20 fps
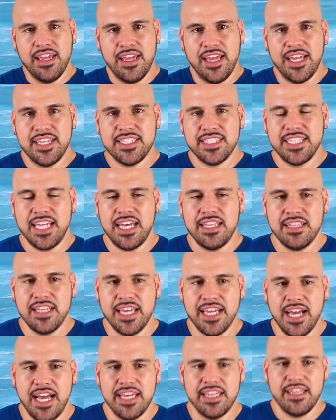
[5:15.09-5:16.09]
It's not
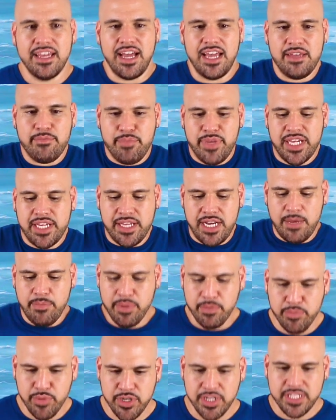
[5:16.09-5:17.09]
like I pick it up
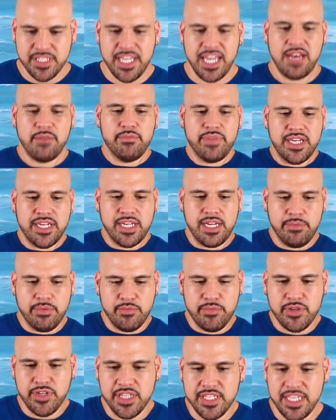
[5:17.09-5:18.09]
and put it down, pick it up and
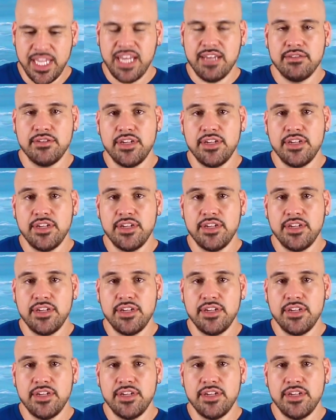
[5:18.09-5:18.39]
put it down.